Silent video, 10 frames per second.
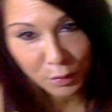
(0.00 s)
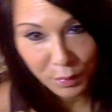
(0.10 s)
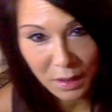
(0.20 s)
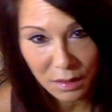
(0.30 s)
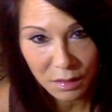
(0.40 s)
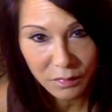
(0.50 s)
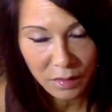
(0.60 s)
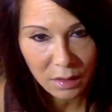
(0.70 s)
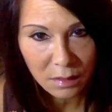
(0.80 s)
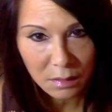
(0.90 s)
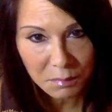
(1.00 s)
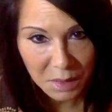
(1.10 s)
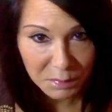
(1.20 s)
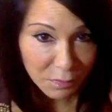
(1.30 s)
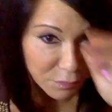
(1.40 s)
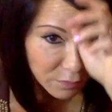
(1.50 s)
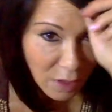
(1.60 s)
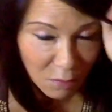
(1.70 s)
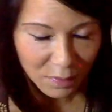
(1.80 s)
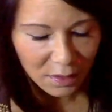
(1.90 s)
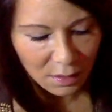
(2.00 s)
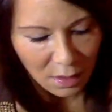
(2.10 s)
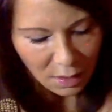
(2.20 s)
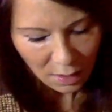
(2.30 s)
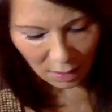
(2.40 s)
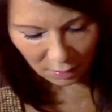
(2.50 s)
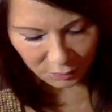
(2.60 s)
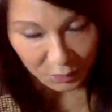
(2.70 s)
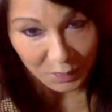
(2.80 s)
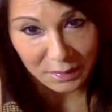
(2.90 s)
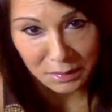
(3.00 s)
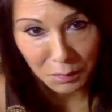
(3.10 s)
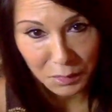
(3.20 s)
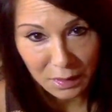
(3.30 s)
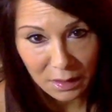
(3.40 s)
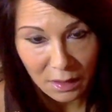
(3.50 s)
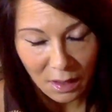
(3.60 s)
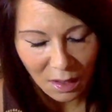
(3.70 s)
creative, and maybe flowing and doing something